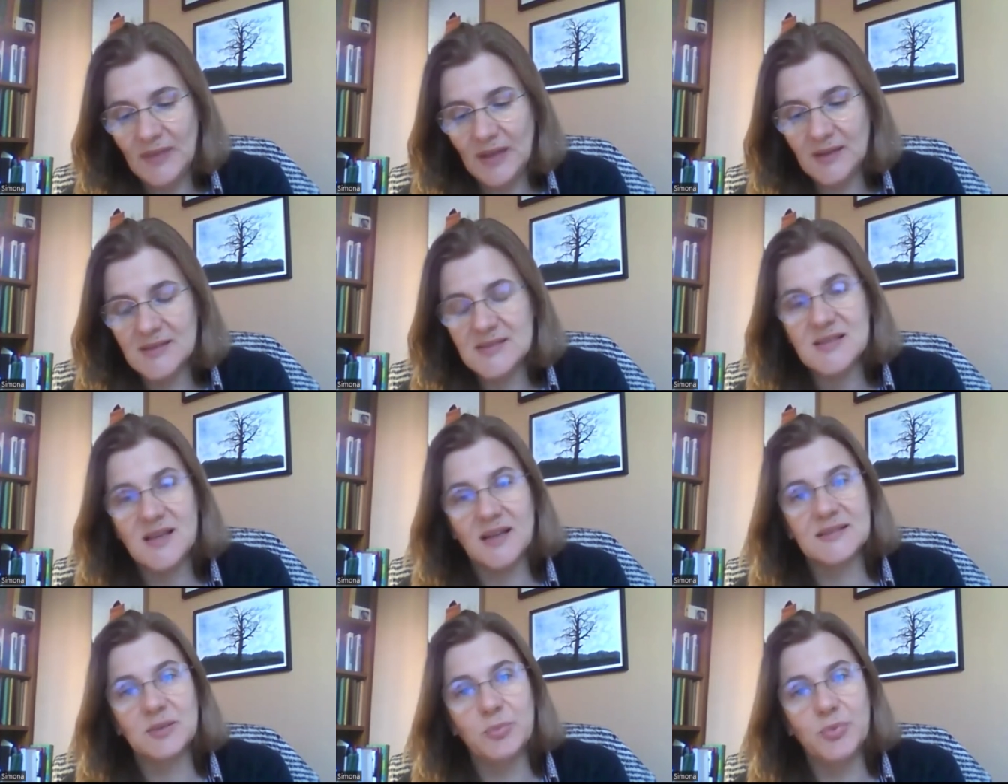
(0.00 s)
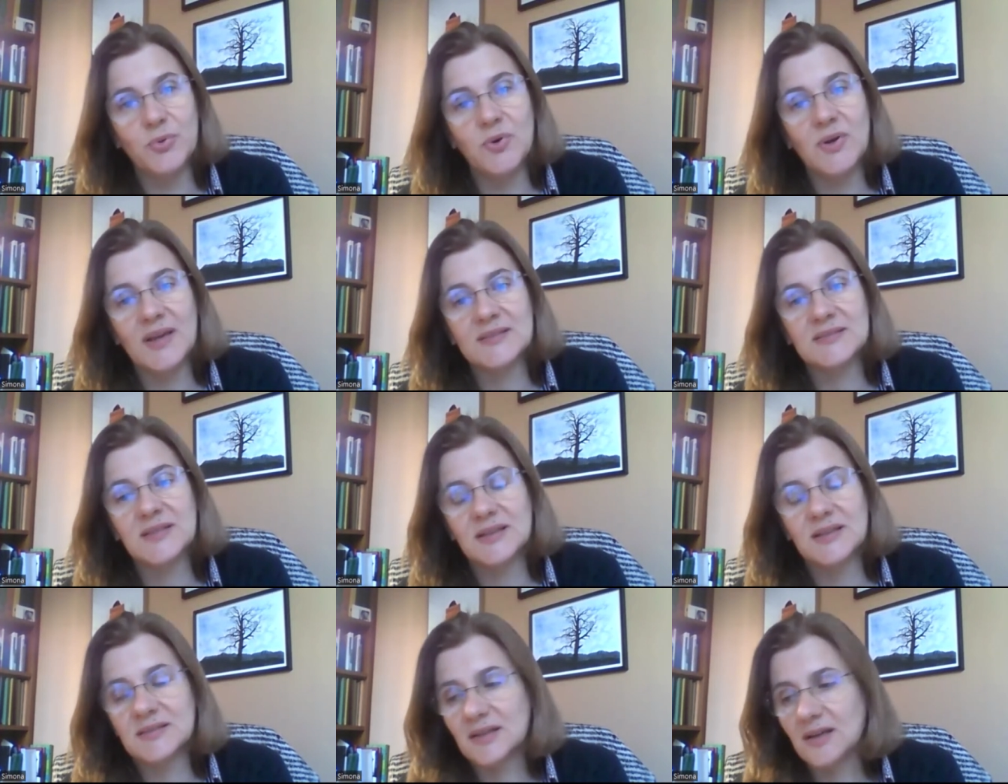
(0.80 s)
inside the book and
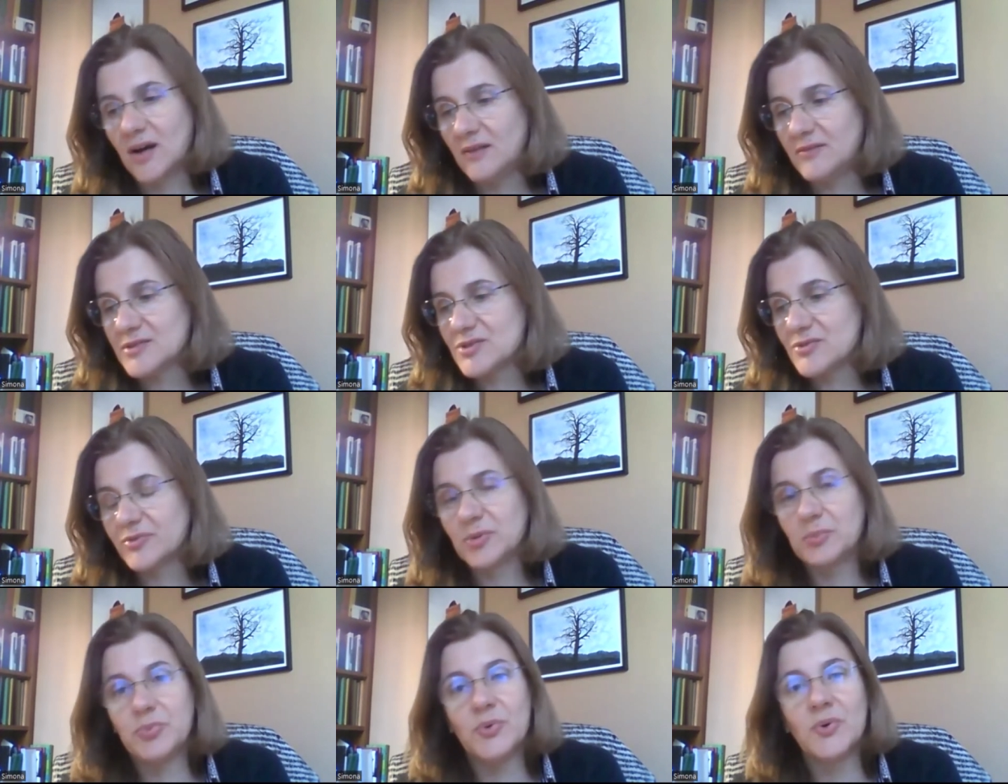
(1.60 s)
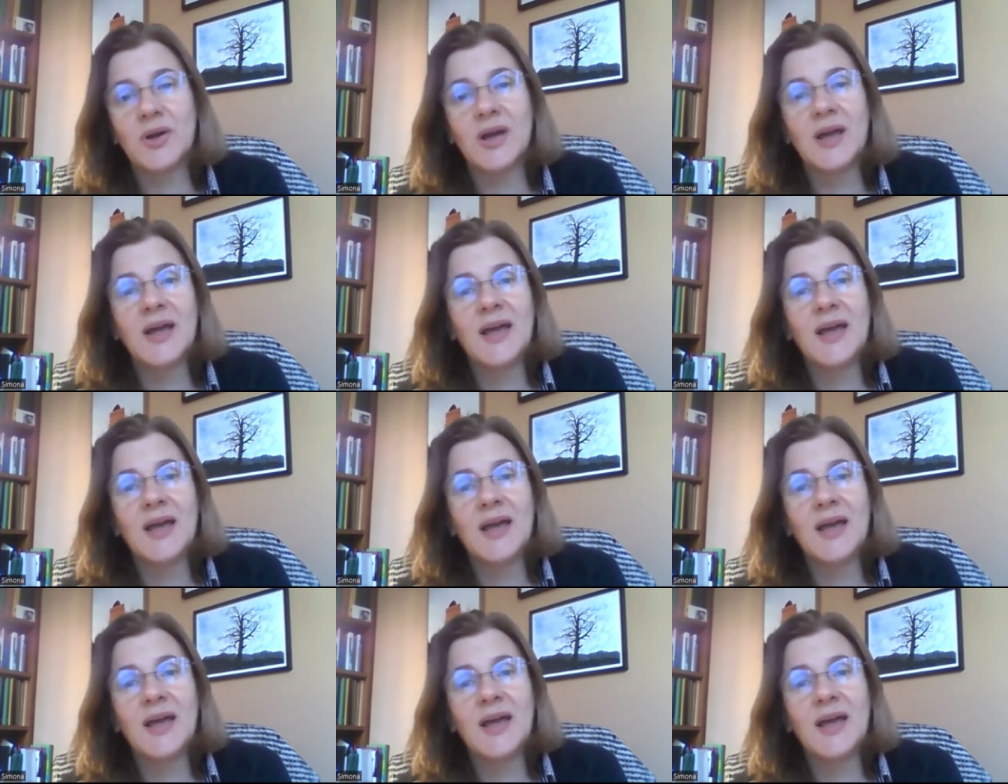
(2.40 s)
in the covers of the book.